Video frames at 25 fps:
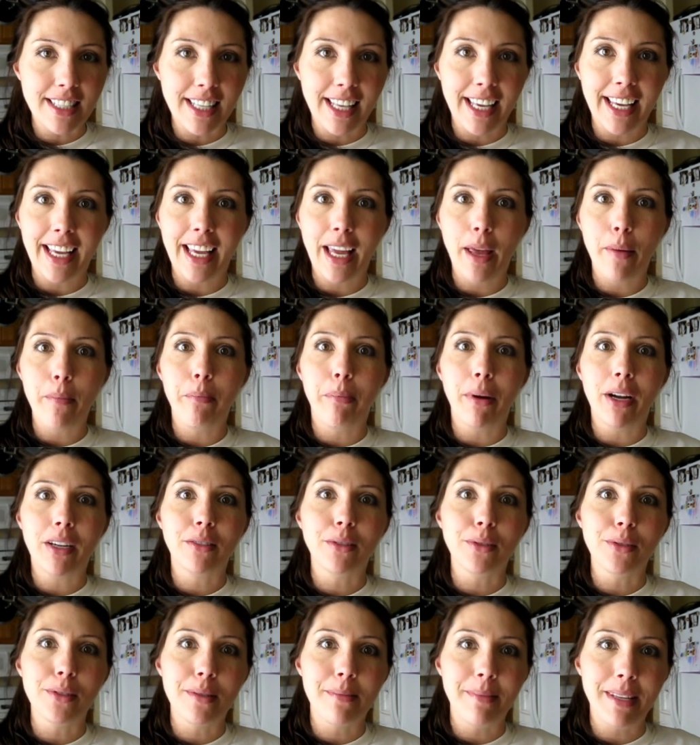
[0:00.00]
Like it
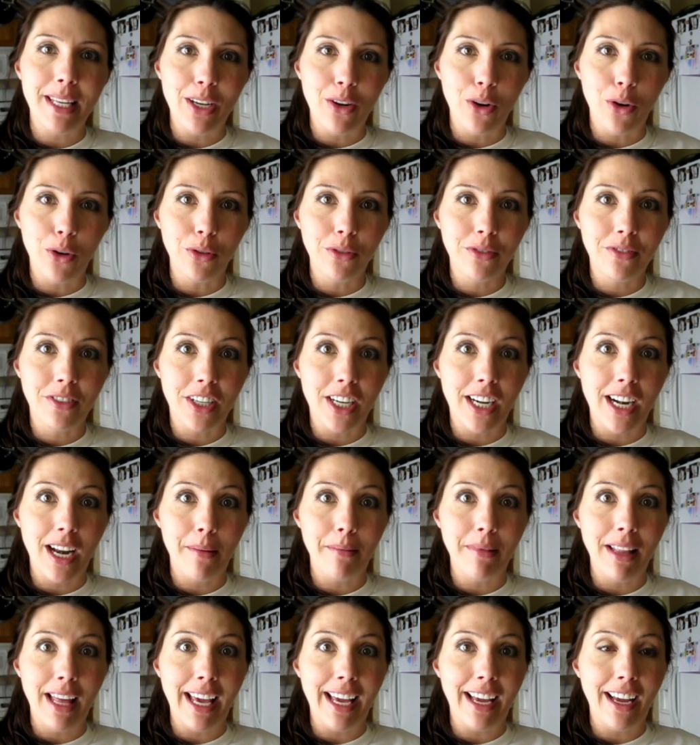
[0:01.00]
buckles me over, and
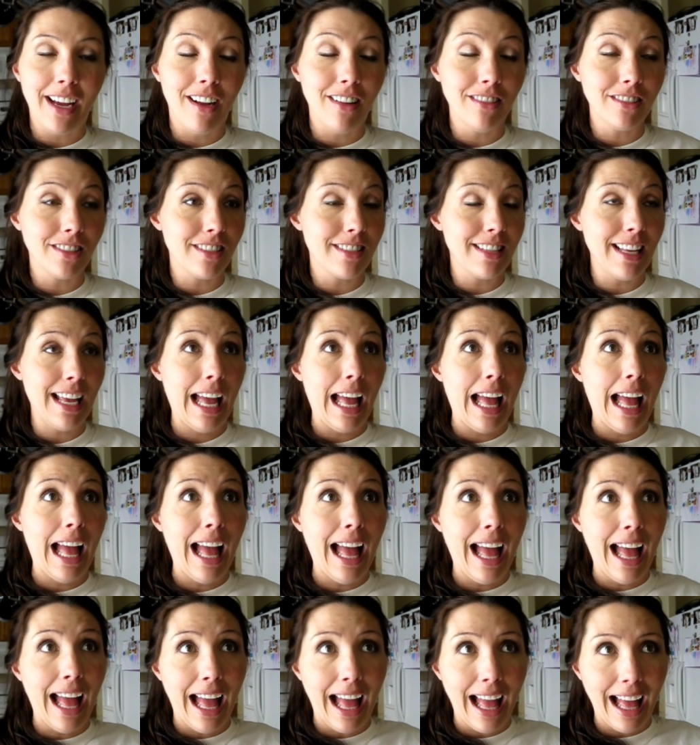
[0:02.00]
I'm like, I'll just
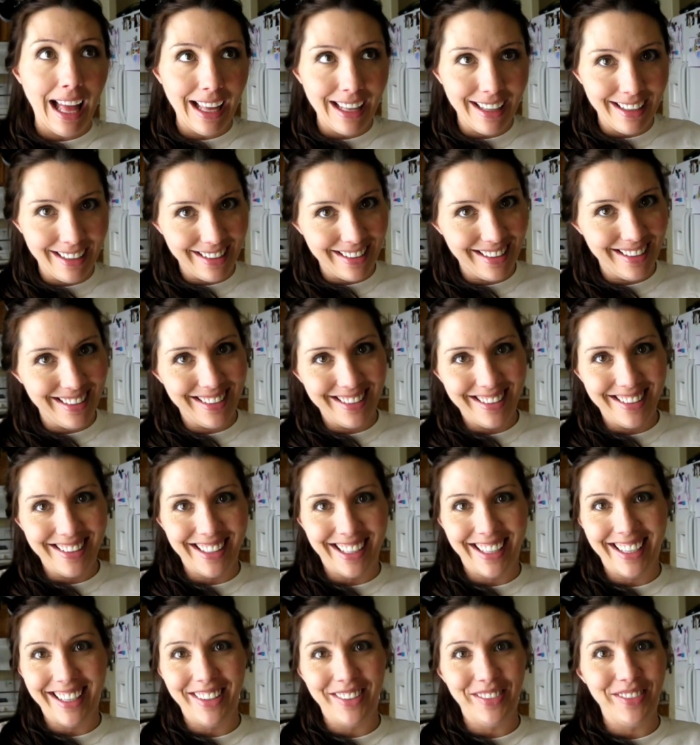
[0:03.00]

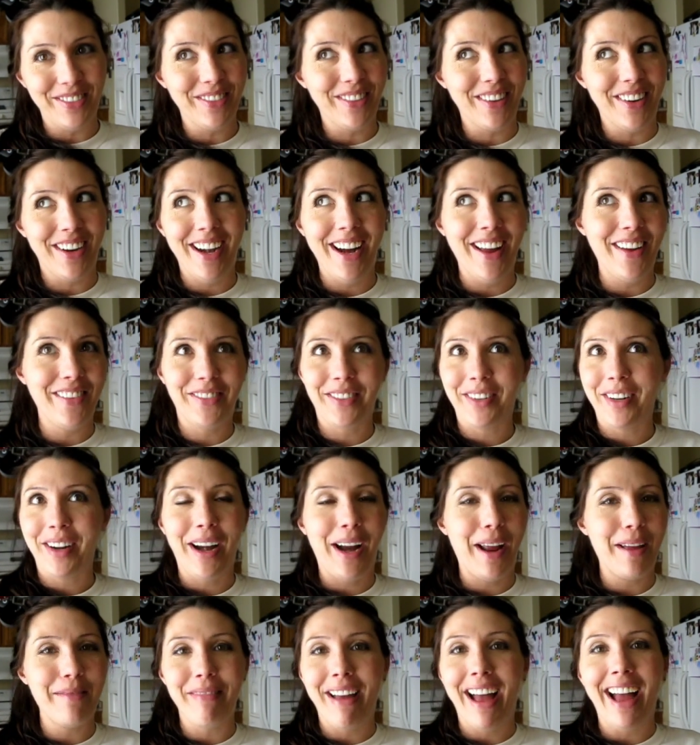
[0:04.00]
like in wherever
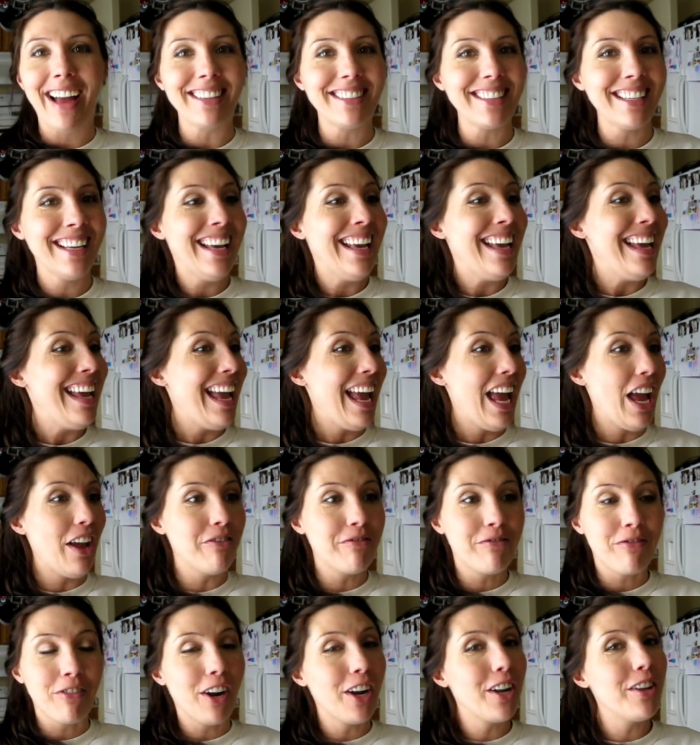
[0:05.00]
I'm at,
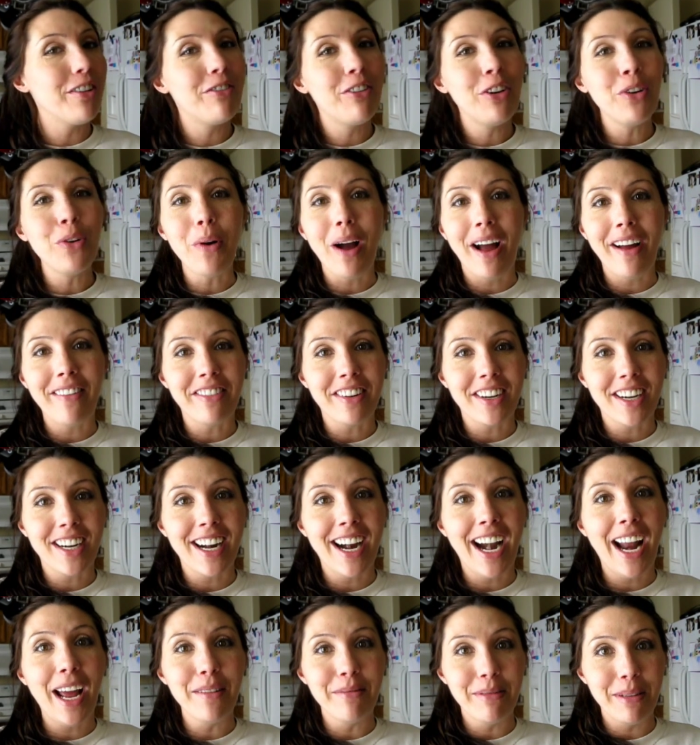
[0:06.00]
in front of whoever,
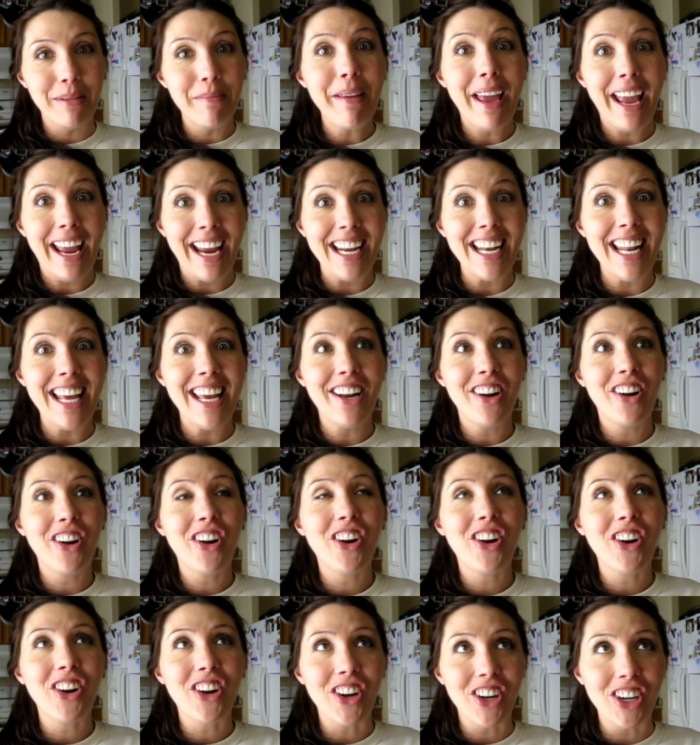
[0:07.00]
I'm in pain. It
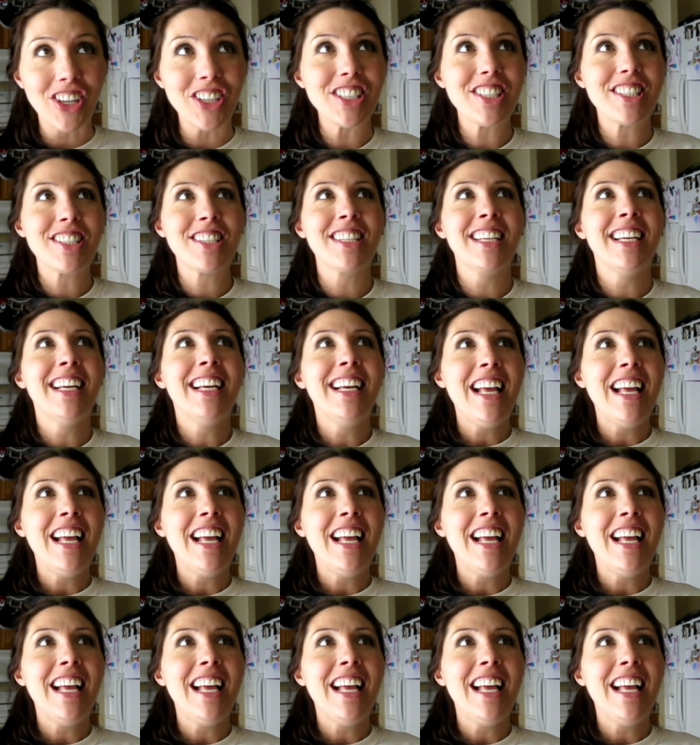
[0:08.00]
hurts.